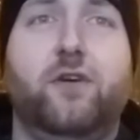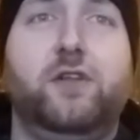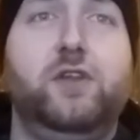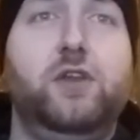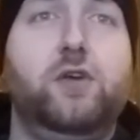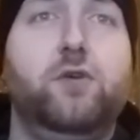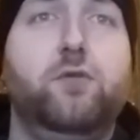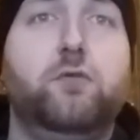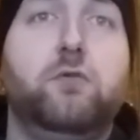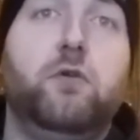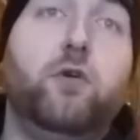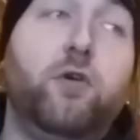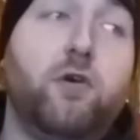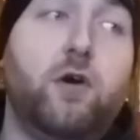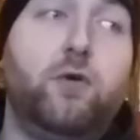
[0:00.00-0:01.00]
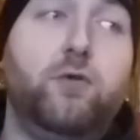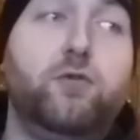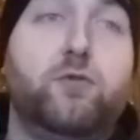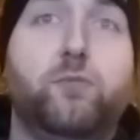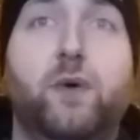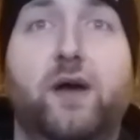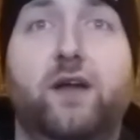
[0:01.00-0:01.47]
a new or
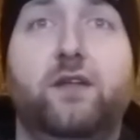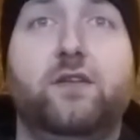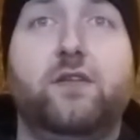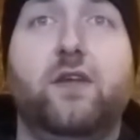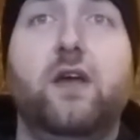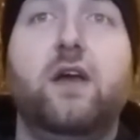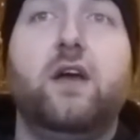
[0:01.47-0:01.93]
old band,